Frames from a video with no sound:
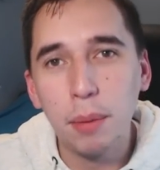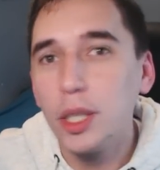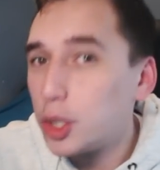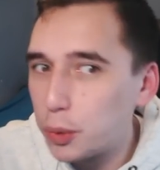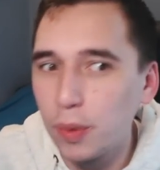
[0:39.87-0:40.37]

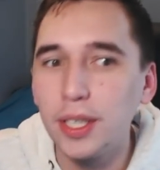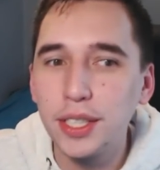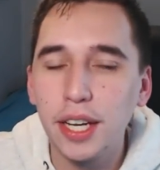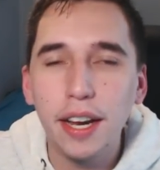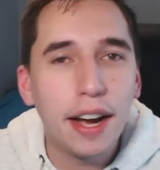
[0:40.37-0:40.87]
but I just want to
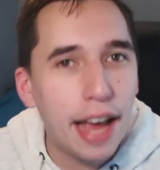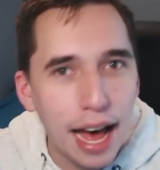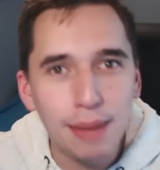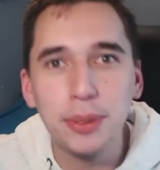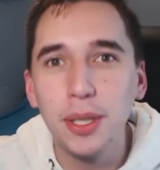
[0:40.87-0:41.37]
say I
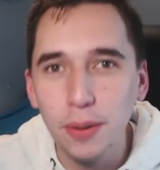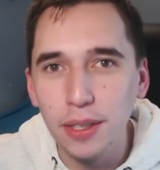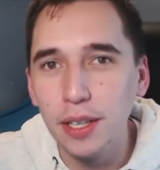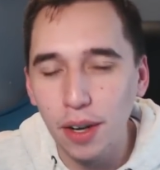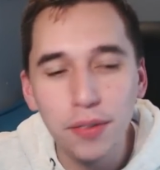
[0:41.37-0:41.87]

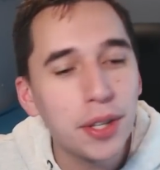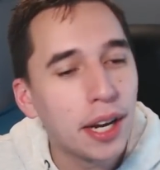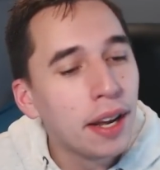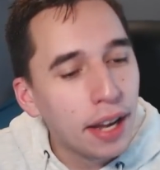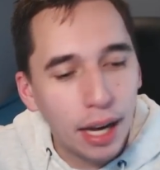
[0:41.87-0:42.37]
absolutely loved
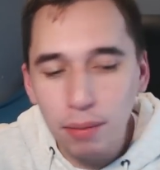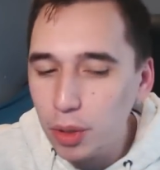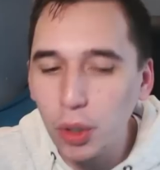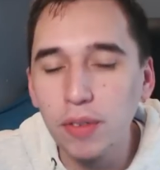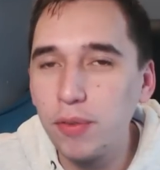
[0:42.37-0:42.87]
it and I'm
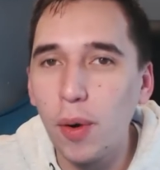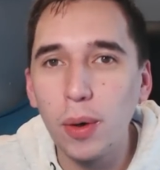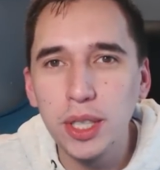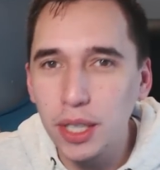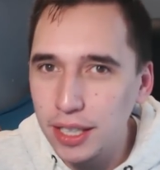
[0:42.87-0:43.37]
looking
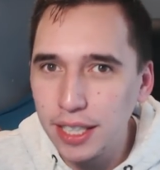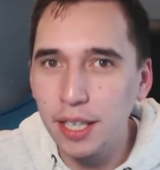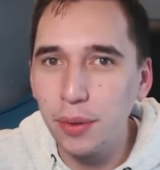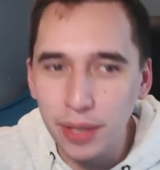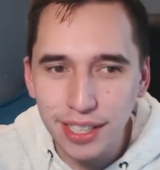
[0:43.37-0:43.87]
forward to
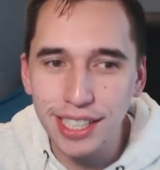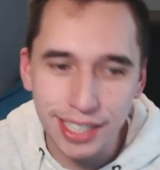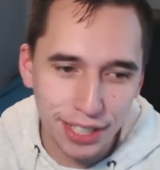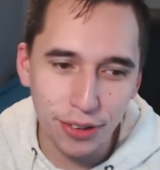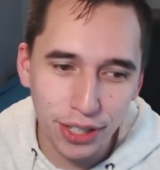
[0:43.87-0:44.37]
continuing this
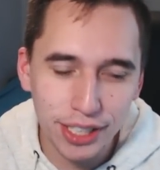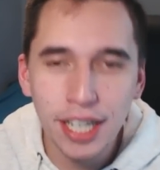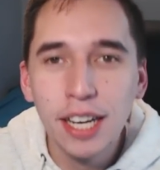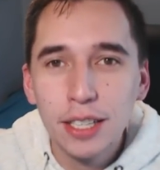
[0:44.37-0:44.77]
series.